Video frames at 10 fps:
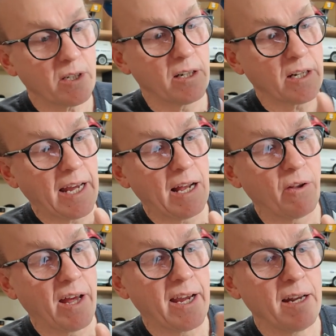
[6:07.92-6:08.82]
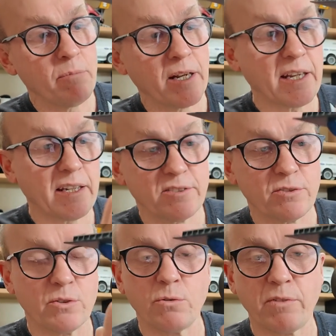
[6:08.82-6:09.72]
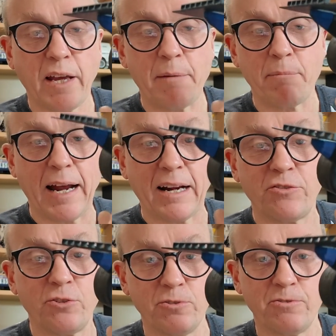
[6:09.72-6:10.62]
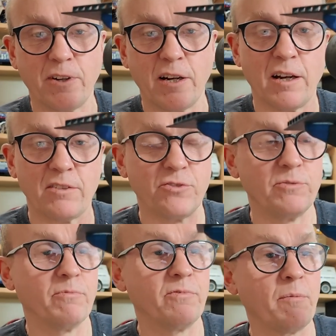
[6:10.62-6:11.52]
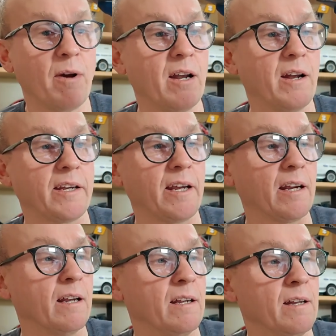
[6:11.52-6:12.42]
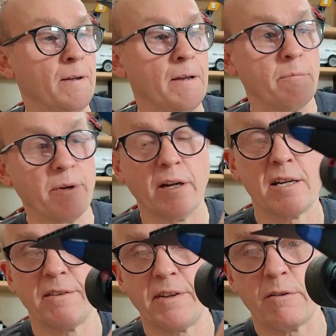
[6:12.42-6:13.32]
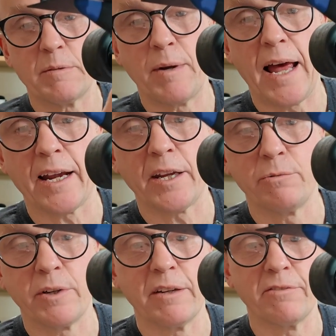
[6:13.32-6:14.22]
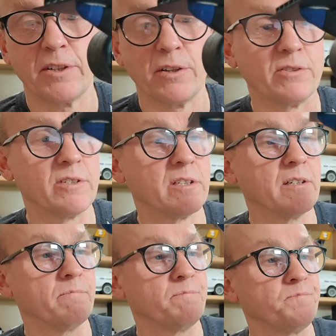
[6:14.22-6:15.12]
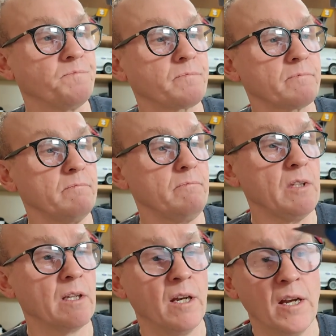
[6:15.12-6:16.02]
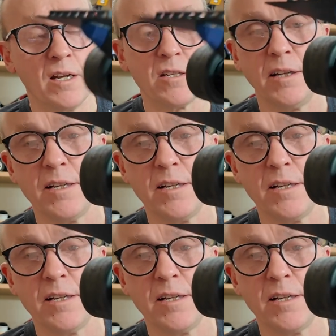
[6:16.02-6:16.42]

going to cowl that in, but it just all came back too far for my liking. It'd be nice if that was black, you wouldn't even notice it. So